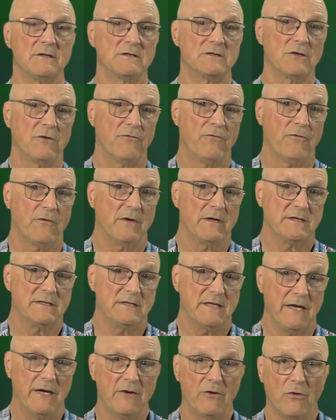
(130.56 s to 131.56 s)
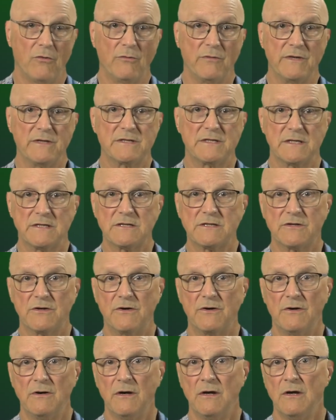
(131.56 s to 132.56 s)
So for a 10 ohm
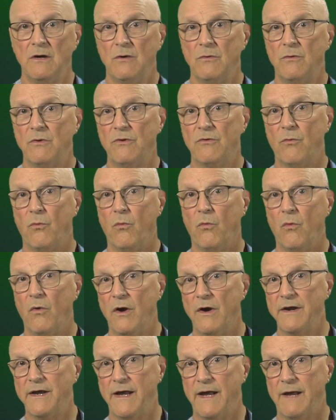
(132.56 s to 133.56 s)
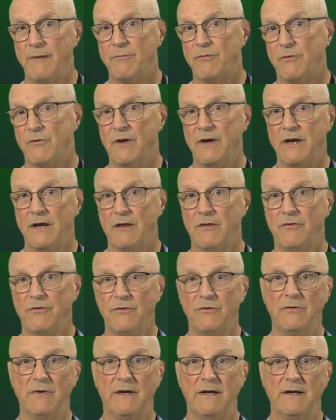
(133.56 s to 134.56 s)
resistor with 1 amp running
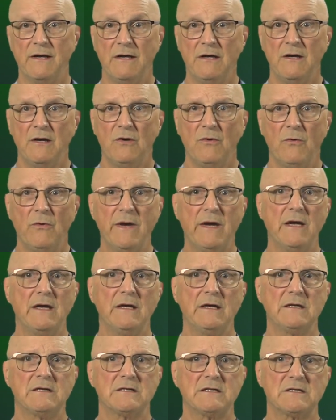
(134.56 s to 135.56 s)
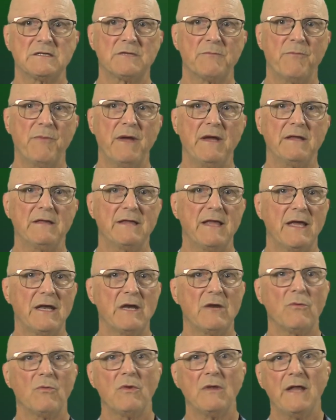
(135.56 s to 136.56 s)
through it, we can anticipate
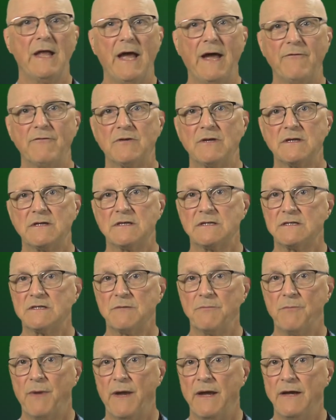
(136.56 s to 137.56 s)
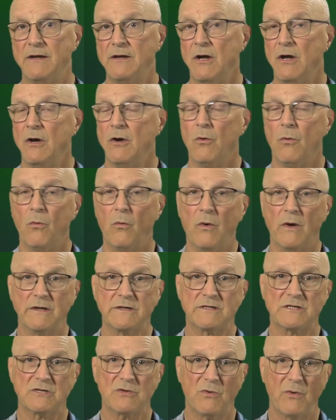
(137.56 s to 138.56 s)
that it will have to dissipate
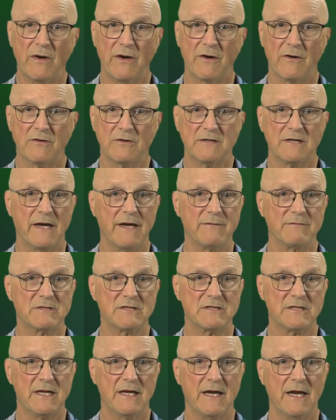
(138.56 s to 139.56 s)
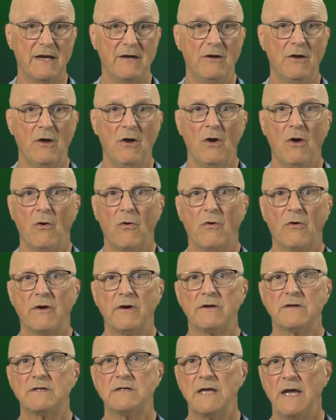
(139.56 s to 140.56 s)
1 squared times 10,
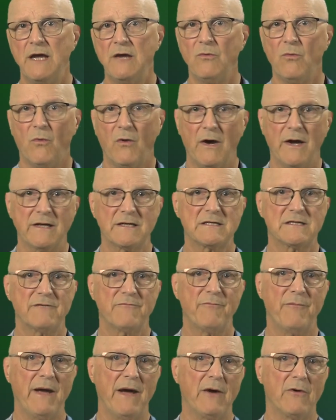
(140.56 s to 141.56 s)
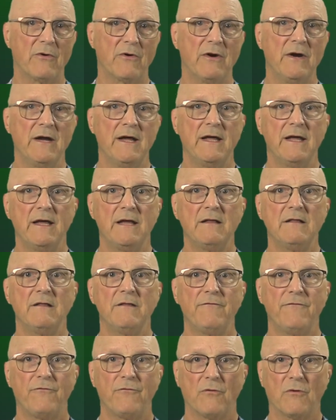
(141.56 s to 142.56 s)
or 10 watts of power in
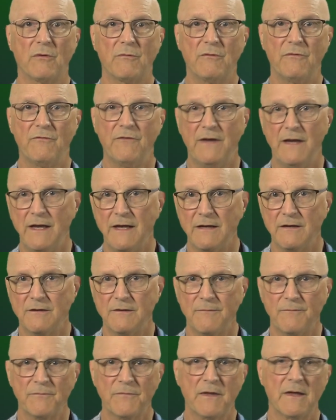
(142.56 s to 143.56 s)
the form of heat.